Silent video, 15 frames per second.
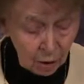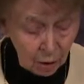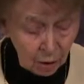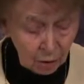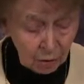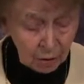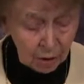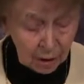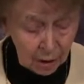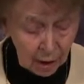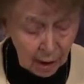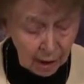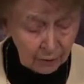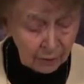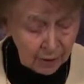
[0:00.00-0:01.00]
hurt
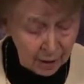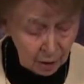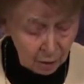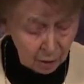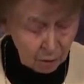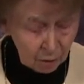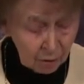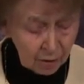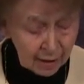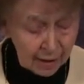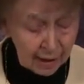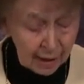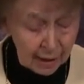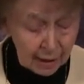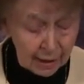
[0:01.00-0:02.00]
not the earth,
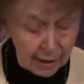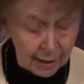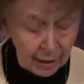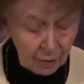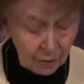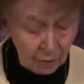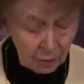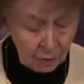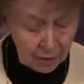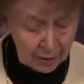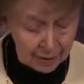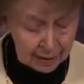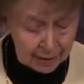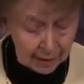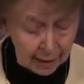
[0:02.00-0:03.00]
neither the
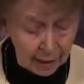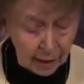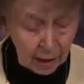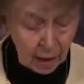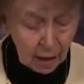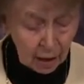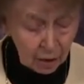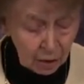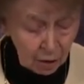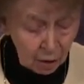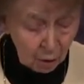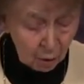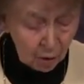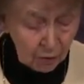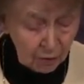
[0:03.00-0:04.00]
sea,
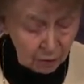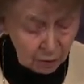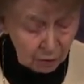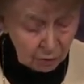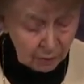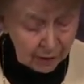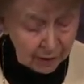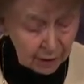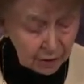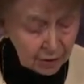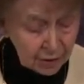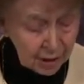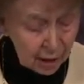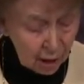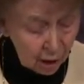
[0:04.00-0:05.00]
nor the
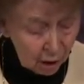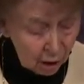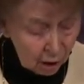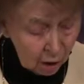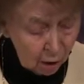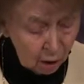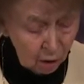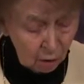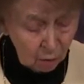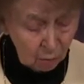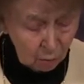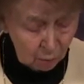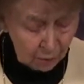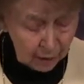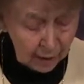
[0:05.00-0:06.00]
trees. All
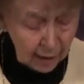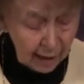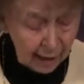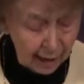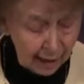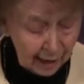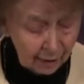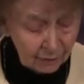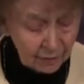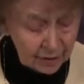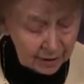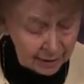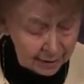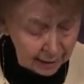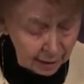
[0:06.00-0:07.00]
we have
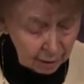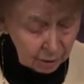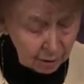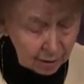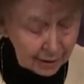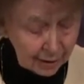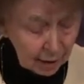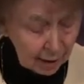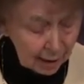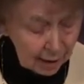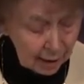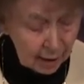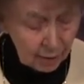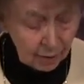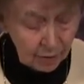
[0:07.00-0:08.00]
sealed,
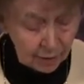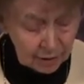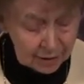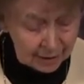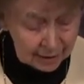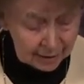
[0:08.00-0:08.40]
the